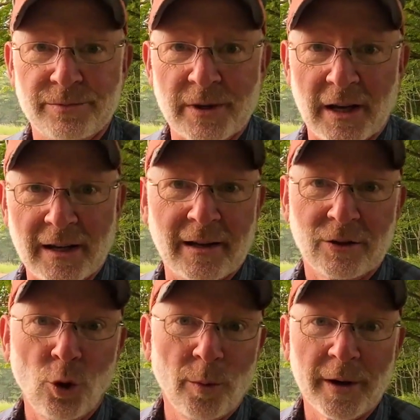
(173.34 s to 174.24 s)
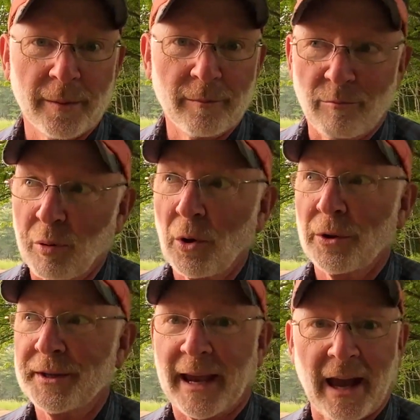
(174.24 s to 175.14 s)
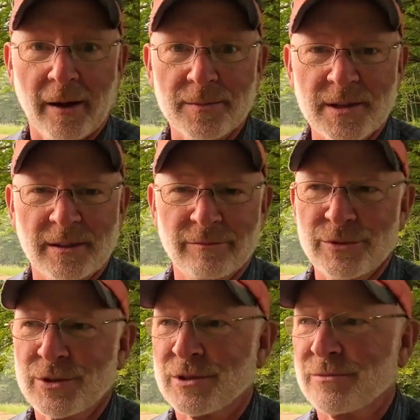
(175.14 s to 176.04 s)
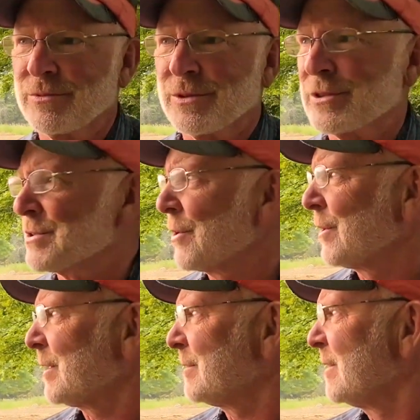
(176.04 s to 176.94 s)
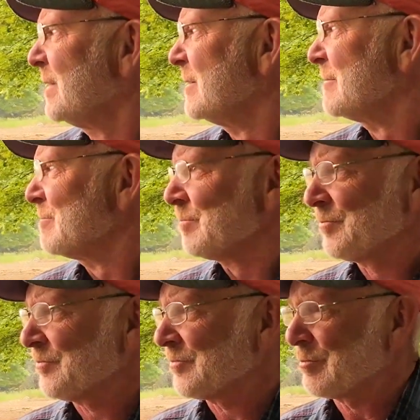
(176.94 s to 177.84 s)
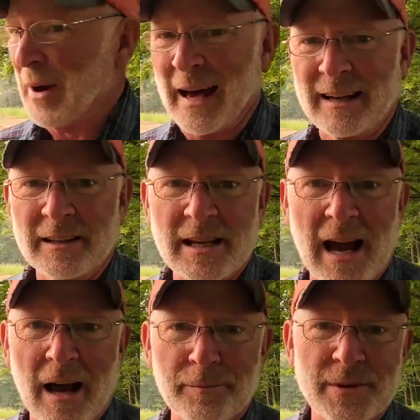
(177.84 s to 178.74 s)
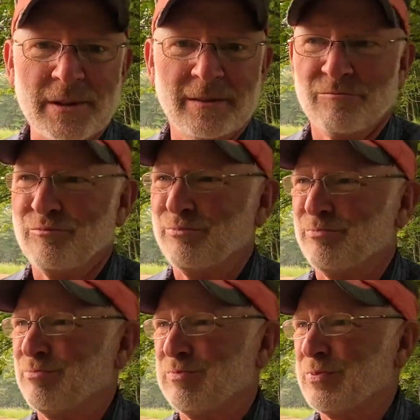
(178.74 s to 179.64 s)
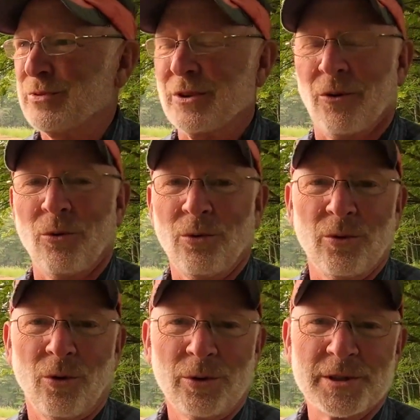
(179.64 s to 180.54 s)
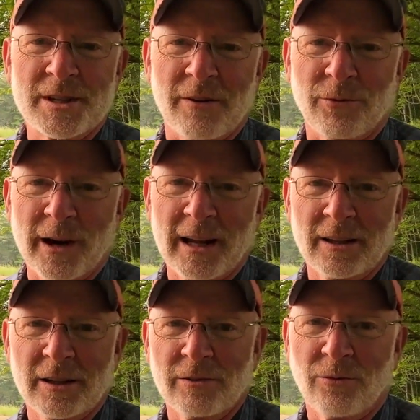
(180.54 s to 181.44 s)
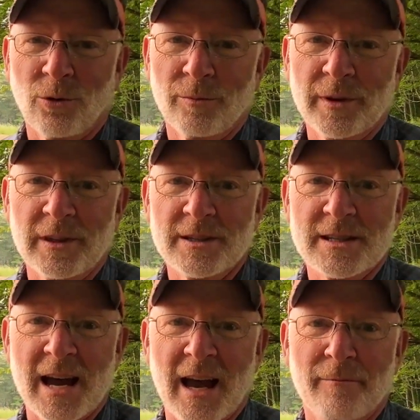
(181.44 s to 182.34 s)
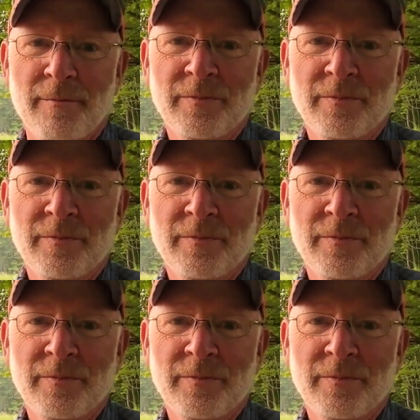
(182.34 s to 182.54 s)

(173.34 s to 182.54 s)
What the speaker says: aluminum pull tabs and soda bottle tops and old stuff we're not looking for. But this time